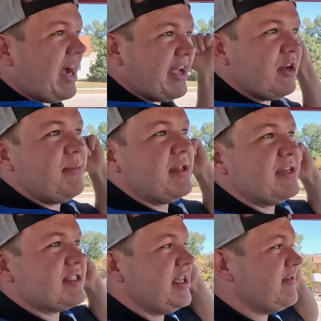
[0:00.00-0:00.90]
got
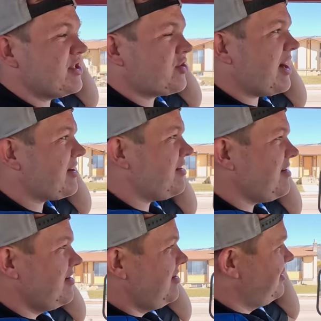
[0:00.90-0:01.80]
Hillbilly and Steve in the
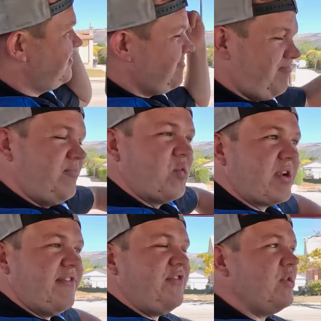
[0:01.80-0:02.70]
Trekker. We're
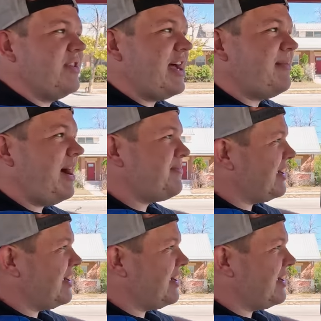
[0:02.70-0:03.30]
gonna fuel them up